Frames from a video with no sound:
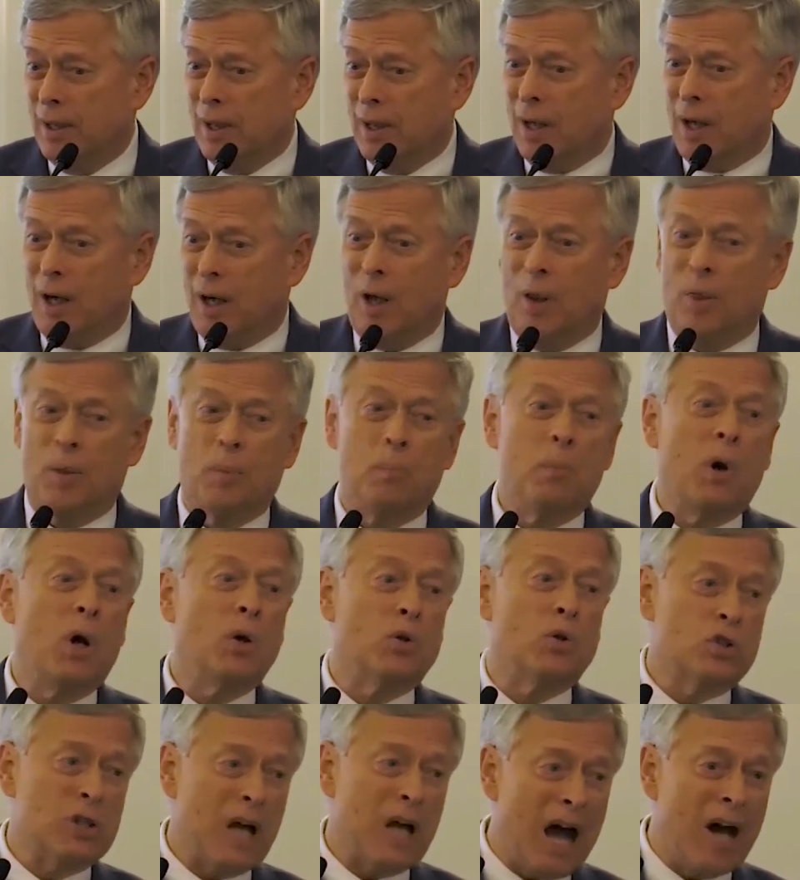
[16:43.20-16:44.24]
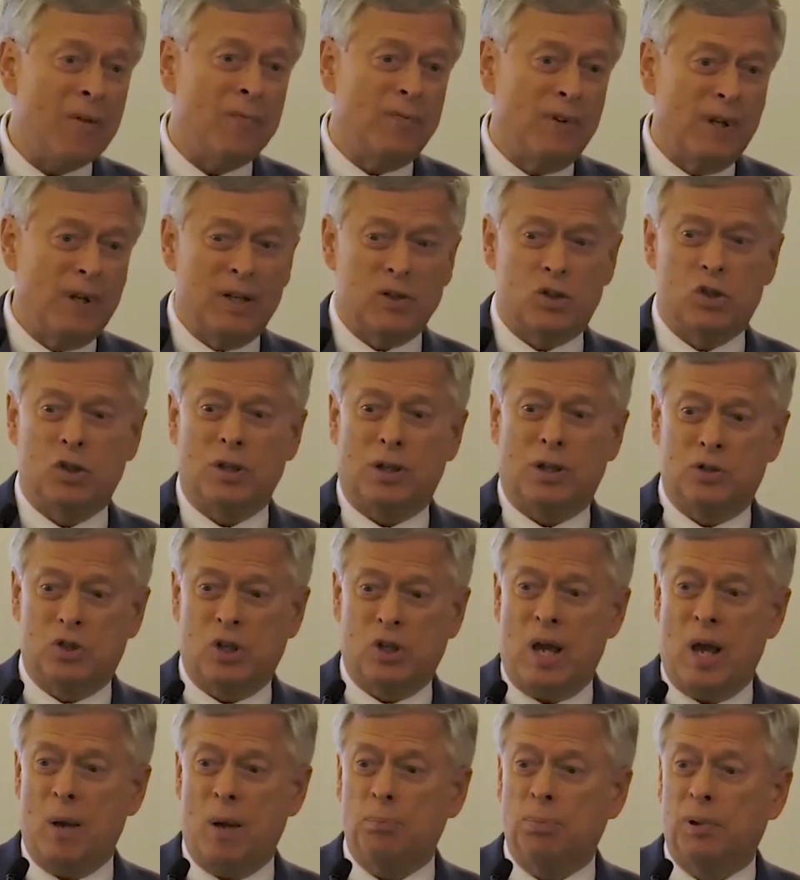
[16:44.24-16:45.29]
The most obvious
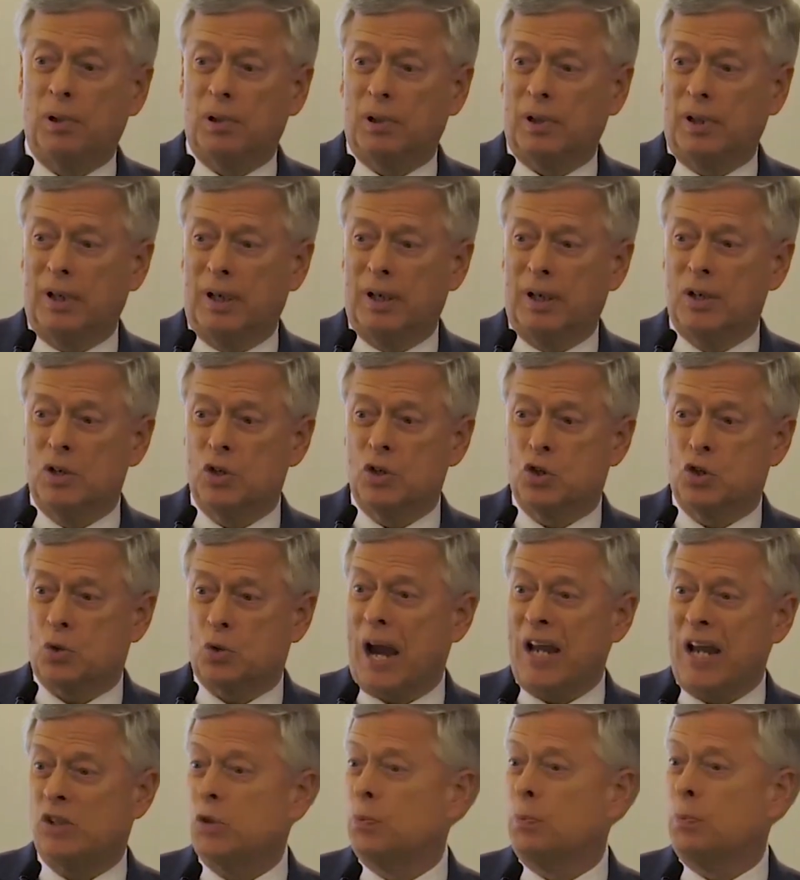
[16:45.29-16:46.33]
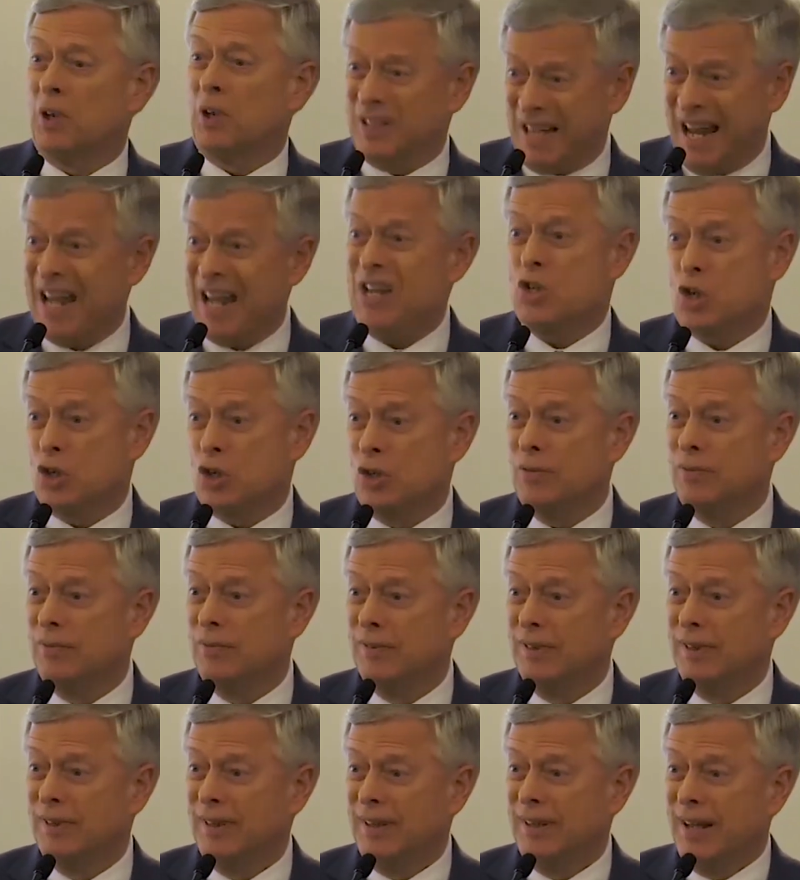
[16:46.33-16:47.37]
example is transportation.
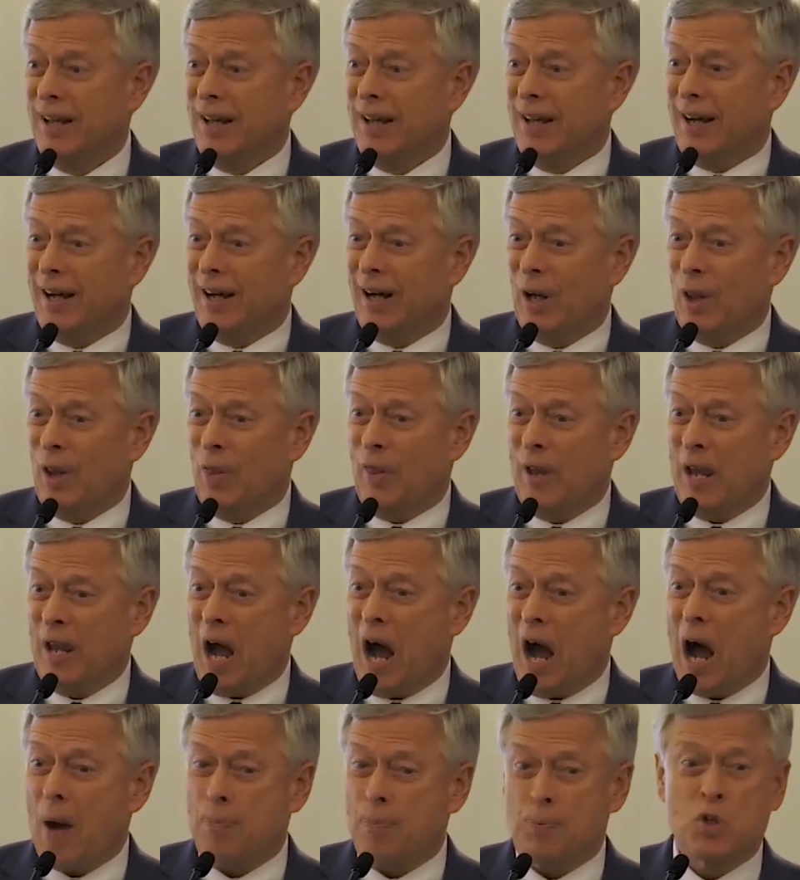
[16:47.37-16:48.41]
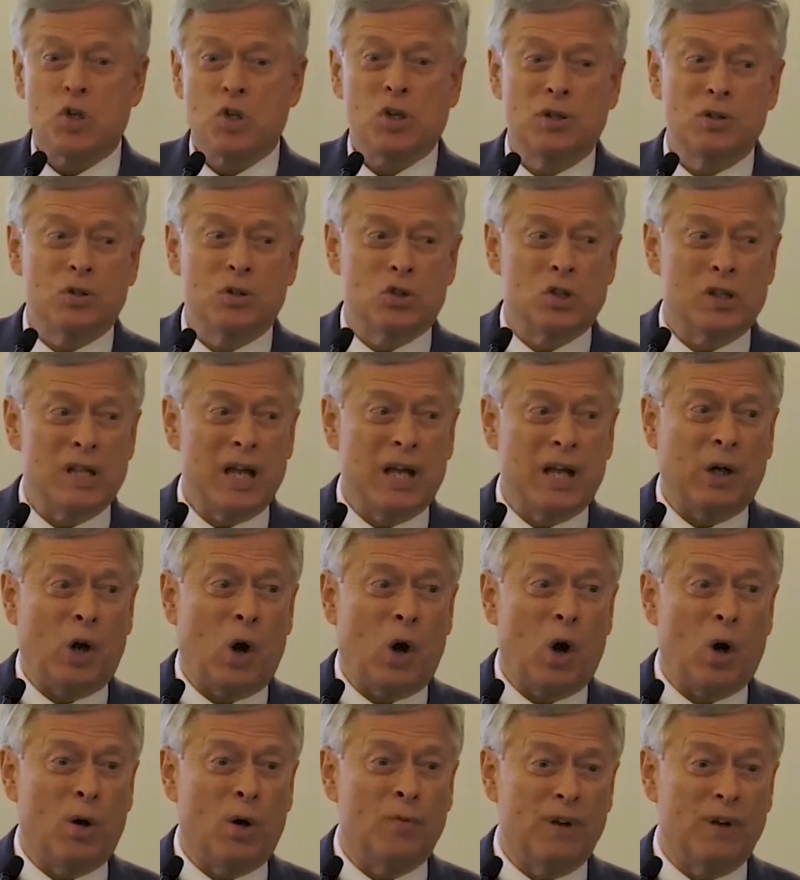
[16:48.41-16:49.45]
The options that
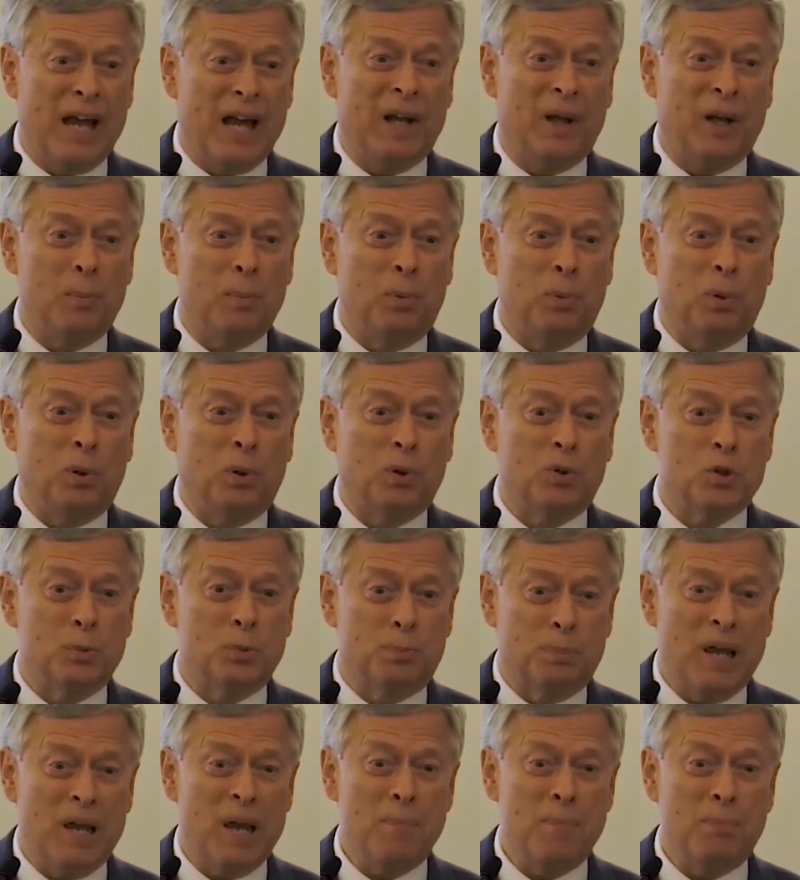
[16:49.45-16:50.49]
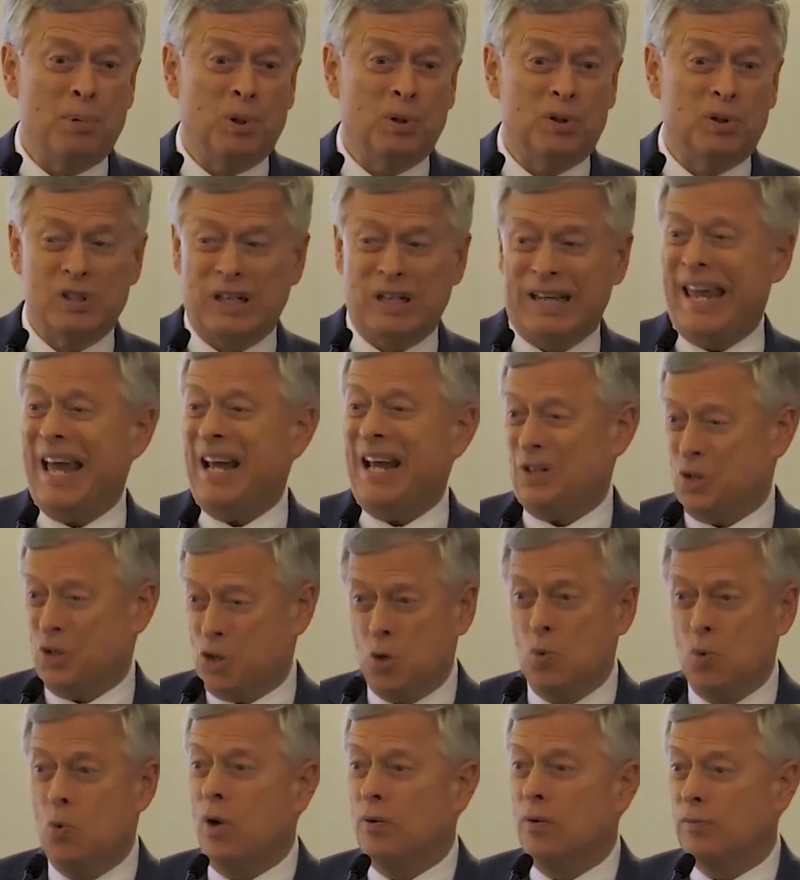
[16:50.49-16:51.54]
are available to people to get
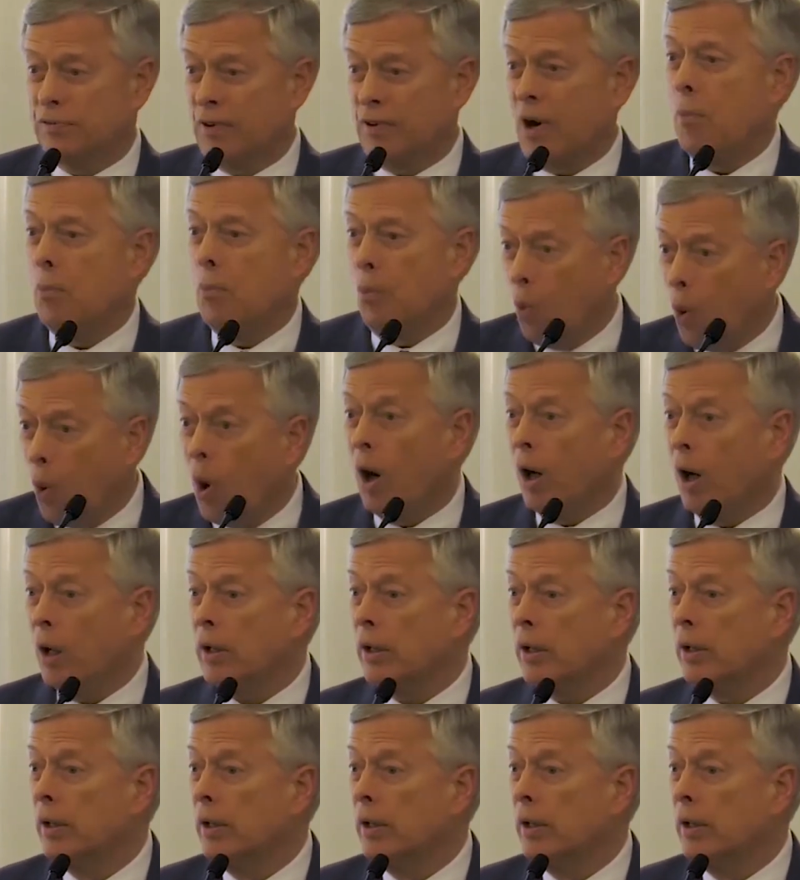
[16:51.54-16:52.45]
to and from work